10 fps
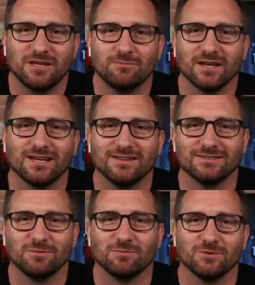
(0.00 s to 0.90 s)
keep picking
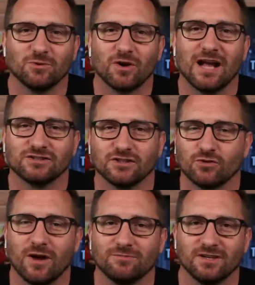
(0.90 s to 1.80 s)
these people who are actually
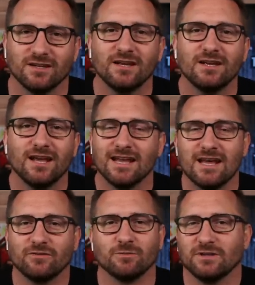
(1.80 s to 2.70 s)
corrupt and
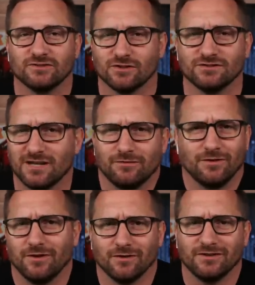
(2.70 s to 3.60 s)
inevitably it turns out
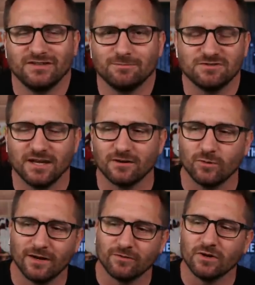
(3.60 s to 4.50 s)
that they're in the deep state or
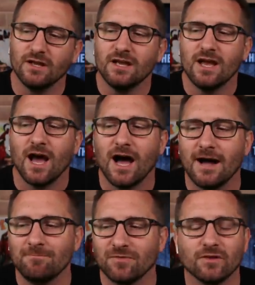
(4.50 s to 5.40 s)
whatever?
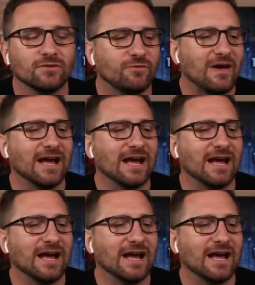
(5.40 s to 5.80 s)
Um, the, the